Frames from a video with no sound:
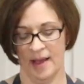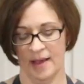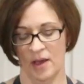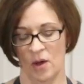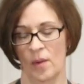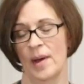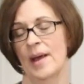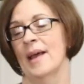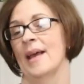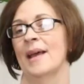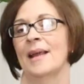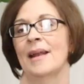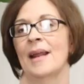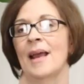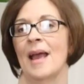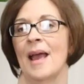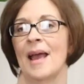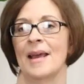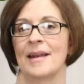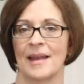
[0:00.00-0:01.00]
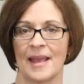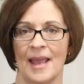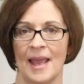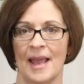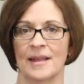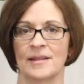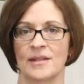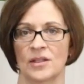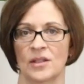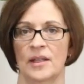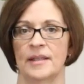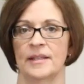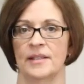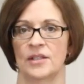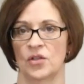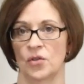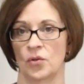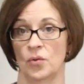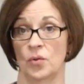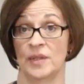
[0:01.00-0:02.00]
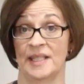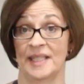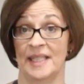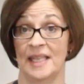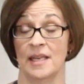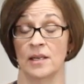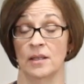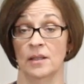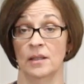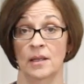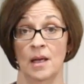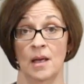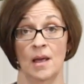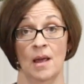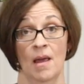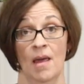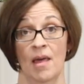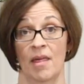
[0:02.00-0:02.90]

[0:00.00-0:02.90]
I go ahead and cancel it to seal.